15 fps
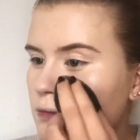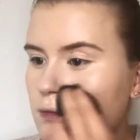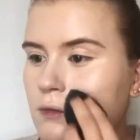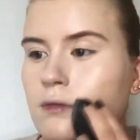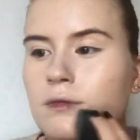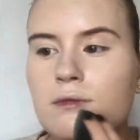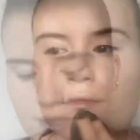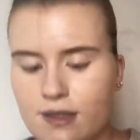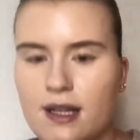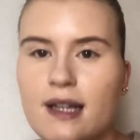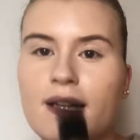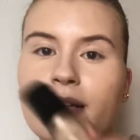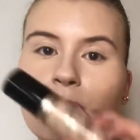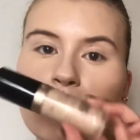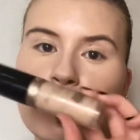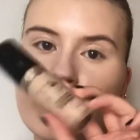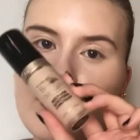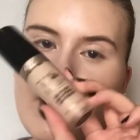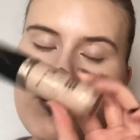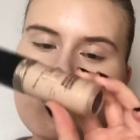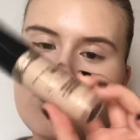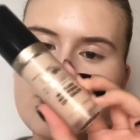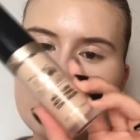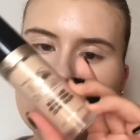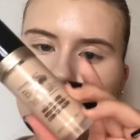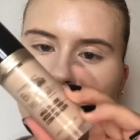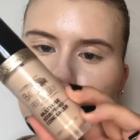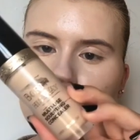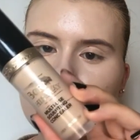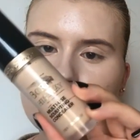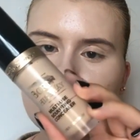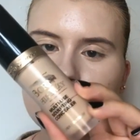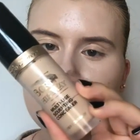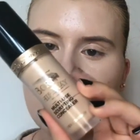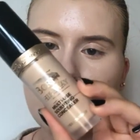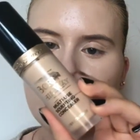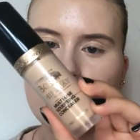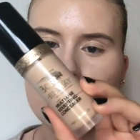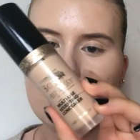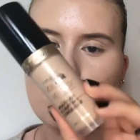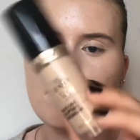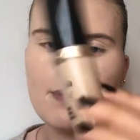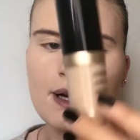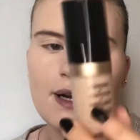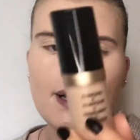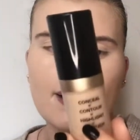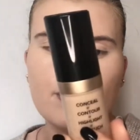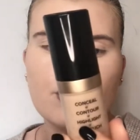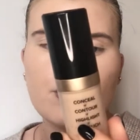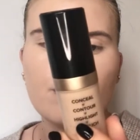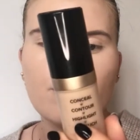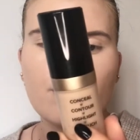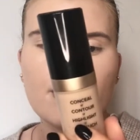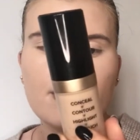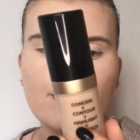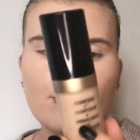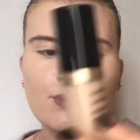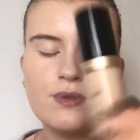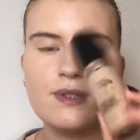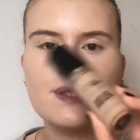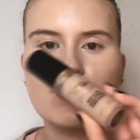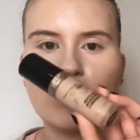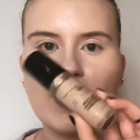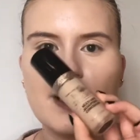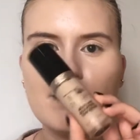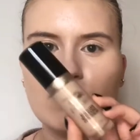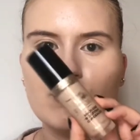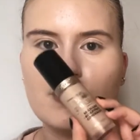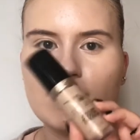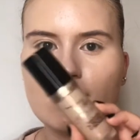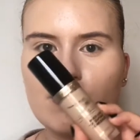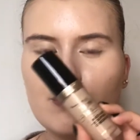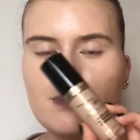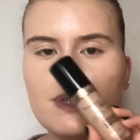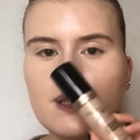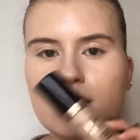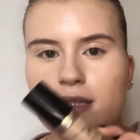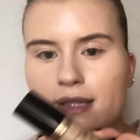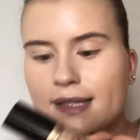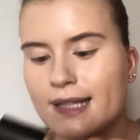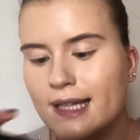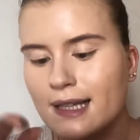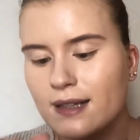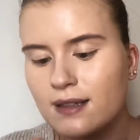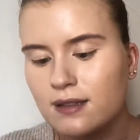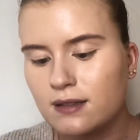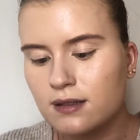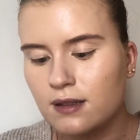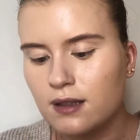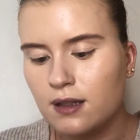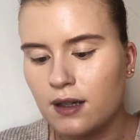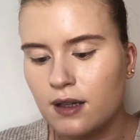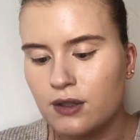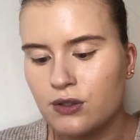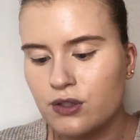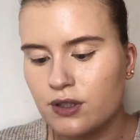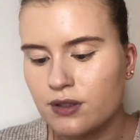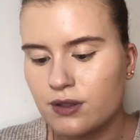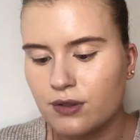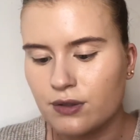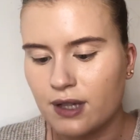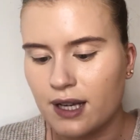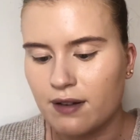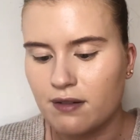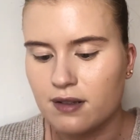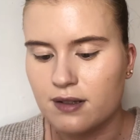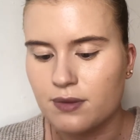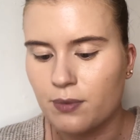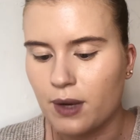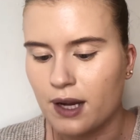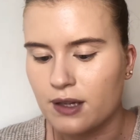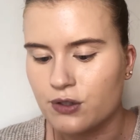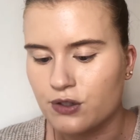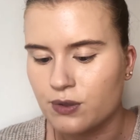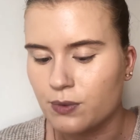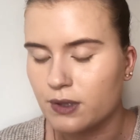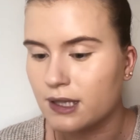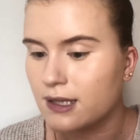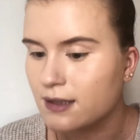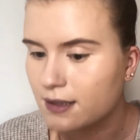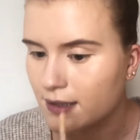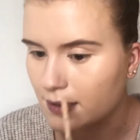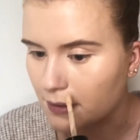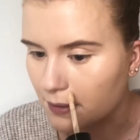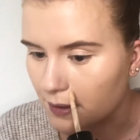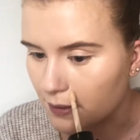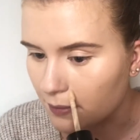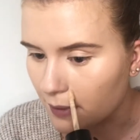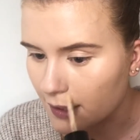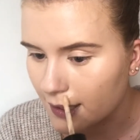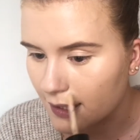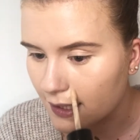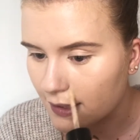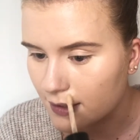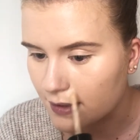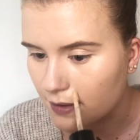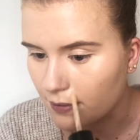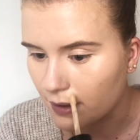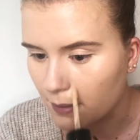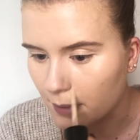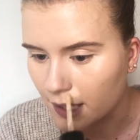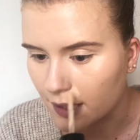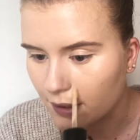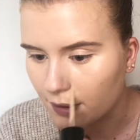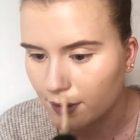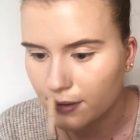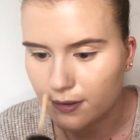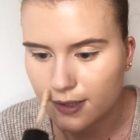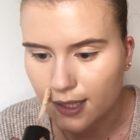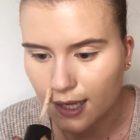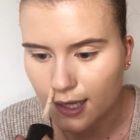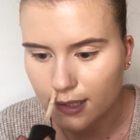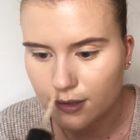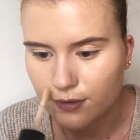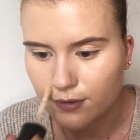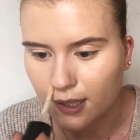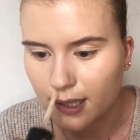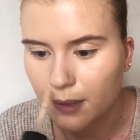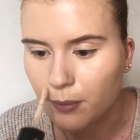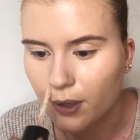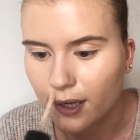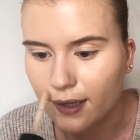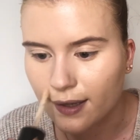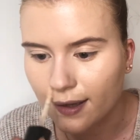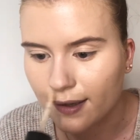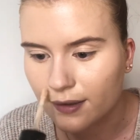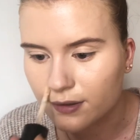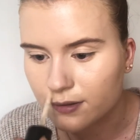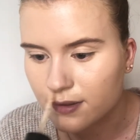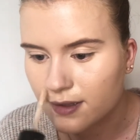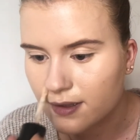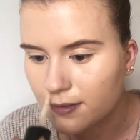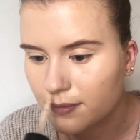And then to add a little bit more coverage, I'm just going to take my Too Faced Born This Way Multi-Sculpting Concealer just on areas where I just want to conceal any redness around my nose and on any breakouts.